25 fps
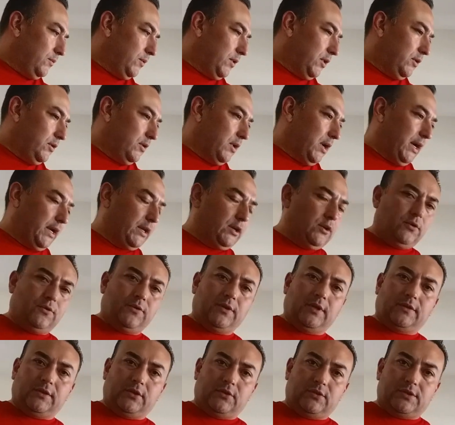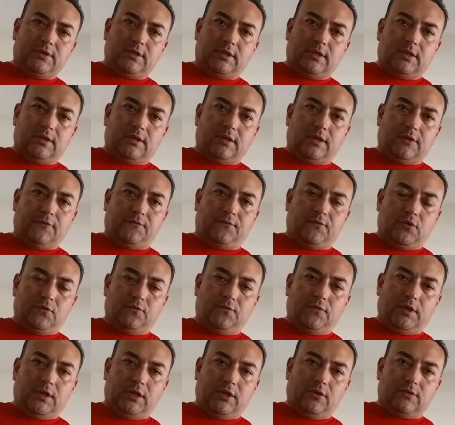Well, I know that there's a few
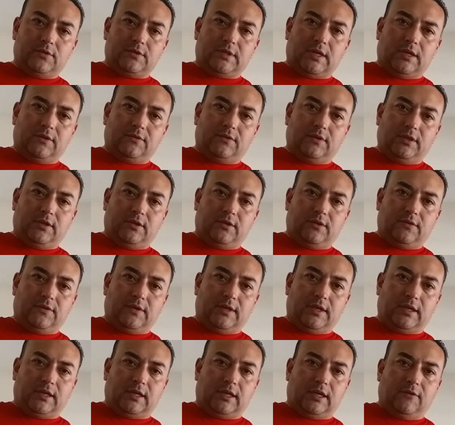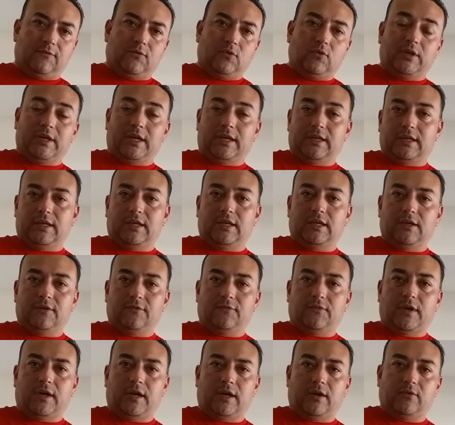videos out there that give you an idea
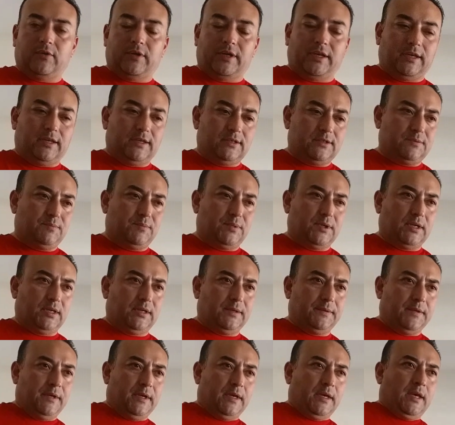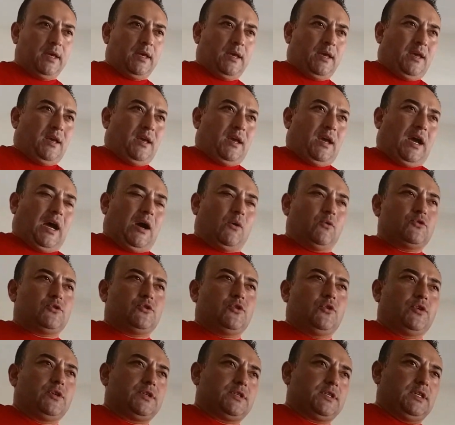of how it is, but I was
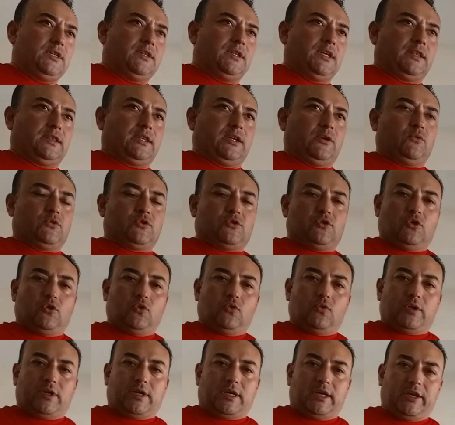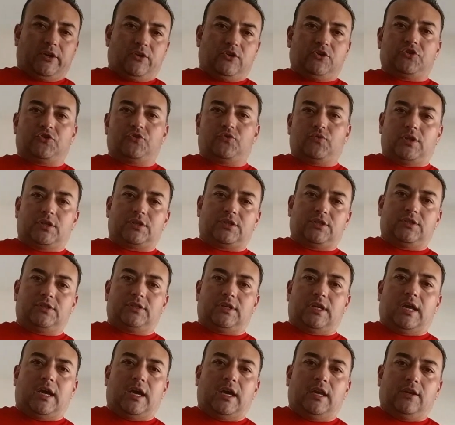noticing that there was no clear
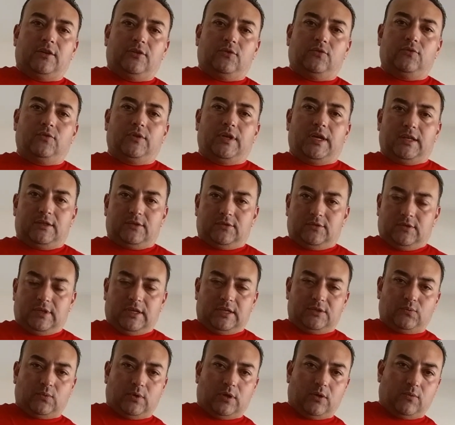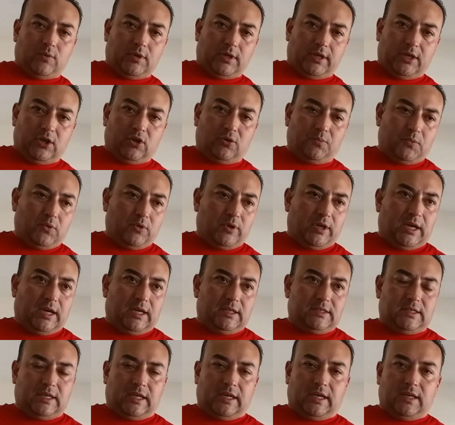instructions on how to do that, so that's what I want to help you
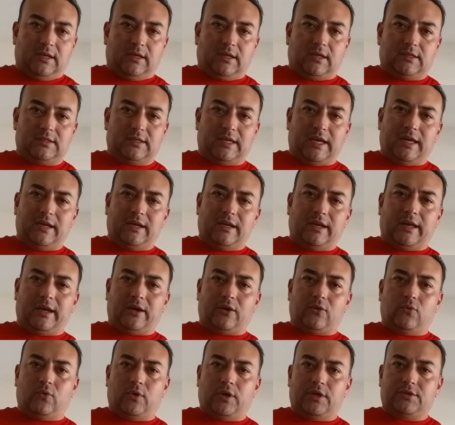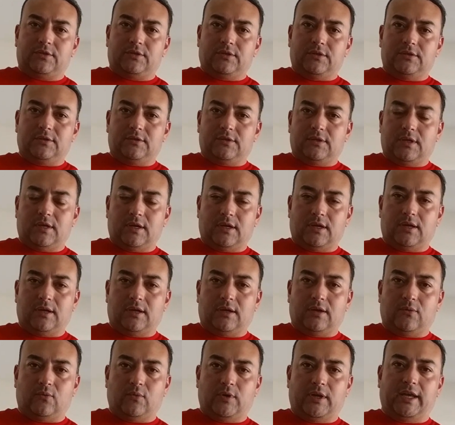guys in, because I had a lot of questions
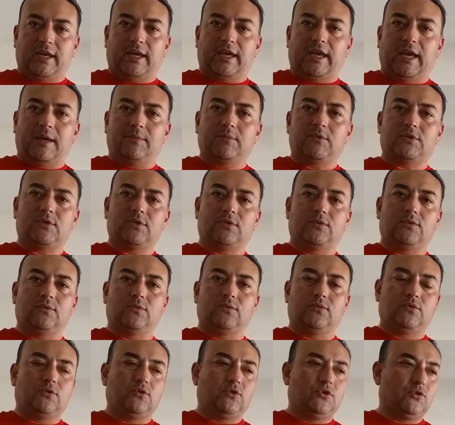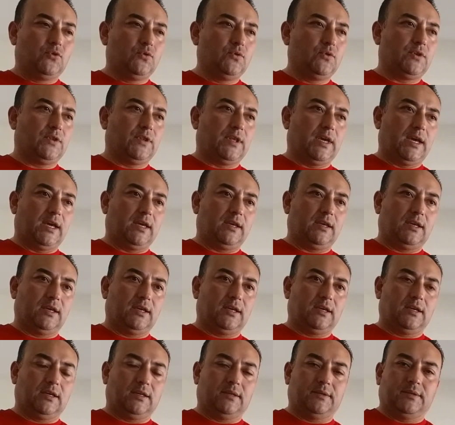when it came to doing that,
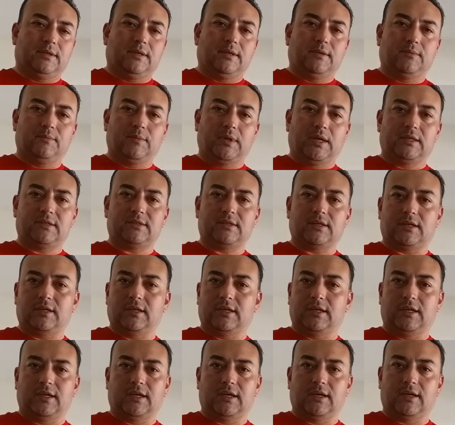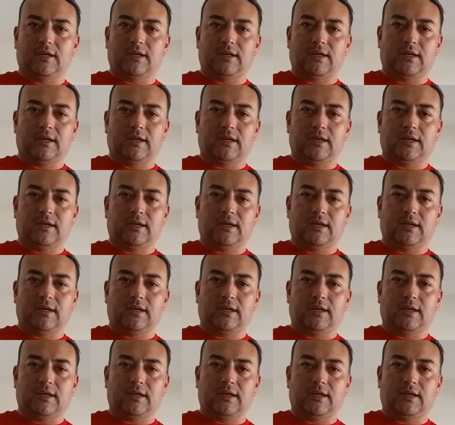and basically